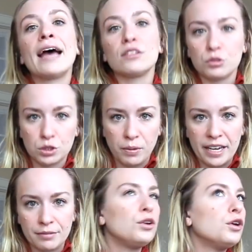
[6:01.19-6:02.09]
and lose
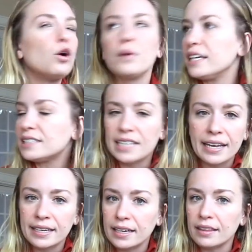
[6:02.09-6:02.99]
weight. Nobody is
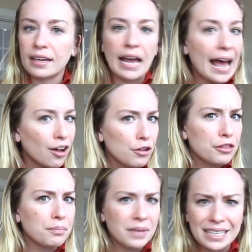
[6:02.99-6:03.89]
saying that
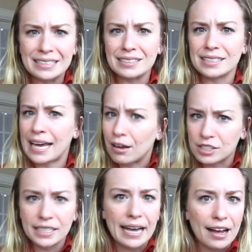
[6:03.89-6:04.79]
health means
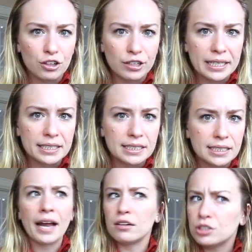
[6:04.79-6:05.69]
counting
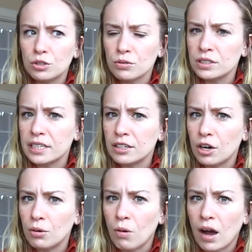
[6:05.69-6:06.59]
calories. I also don't really
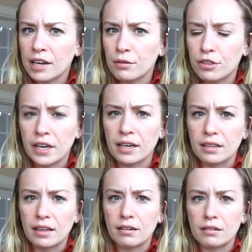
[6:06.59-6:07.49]
know why you
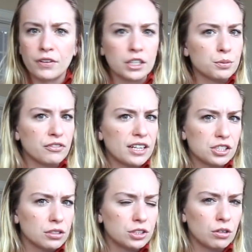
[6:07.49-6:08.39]
think that fitness
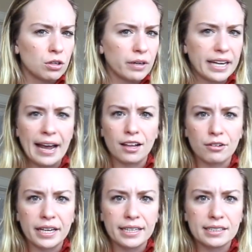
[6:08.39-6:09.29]
professionals don't know what a
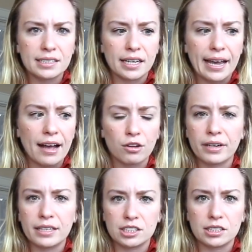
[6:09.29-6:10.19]
calorie is. A
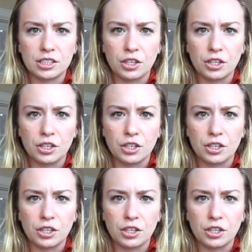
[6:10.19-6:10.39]
calorie is